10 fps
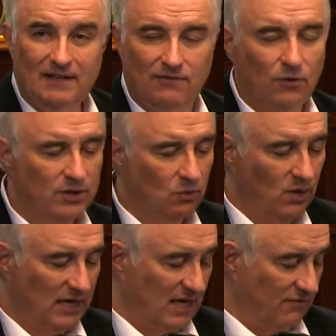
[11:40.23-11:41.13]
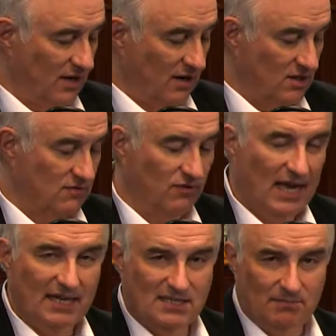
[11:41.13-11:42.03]
If only one antivirus
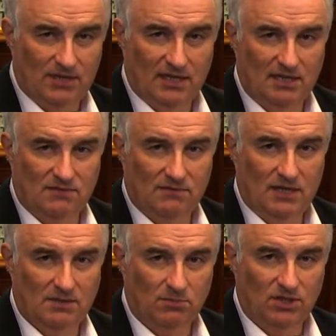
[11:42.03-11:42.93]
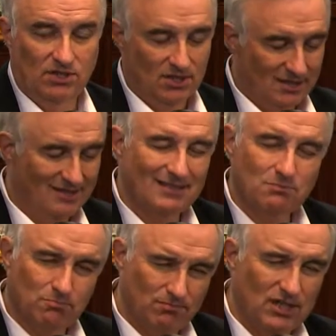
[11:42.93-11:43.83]
flags something as, as malicious, then
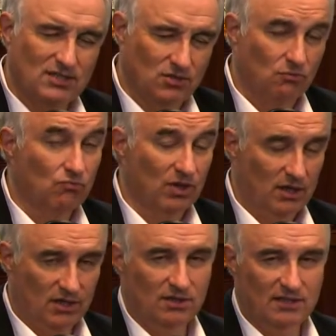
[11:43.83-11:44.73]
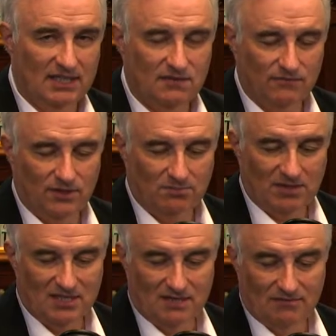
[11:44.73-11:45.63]
chances are really good that's a false
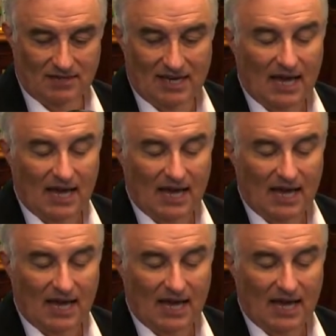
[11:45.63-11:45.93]
positive.